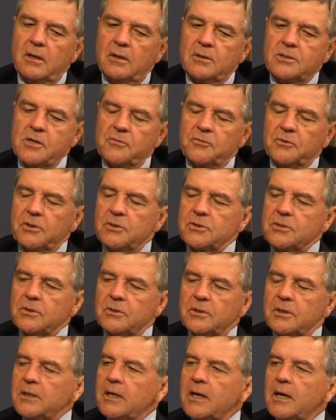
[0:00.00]
several years ago,
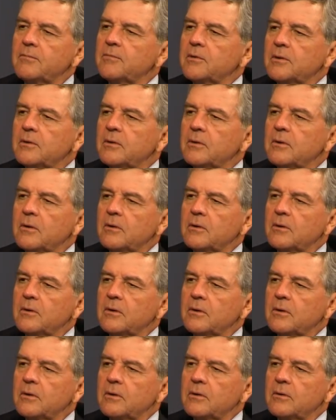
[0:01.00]
didn't have
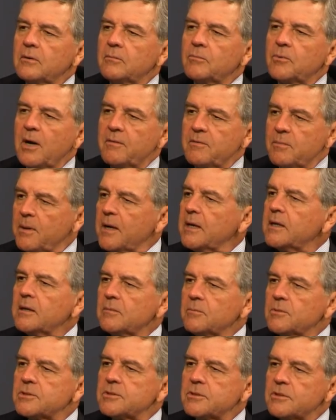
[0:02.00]
a private
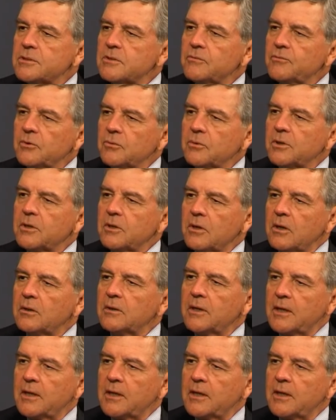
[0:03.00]
banking business, if you recall.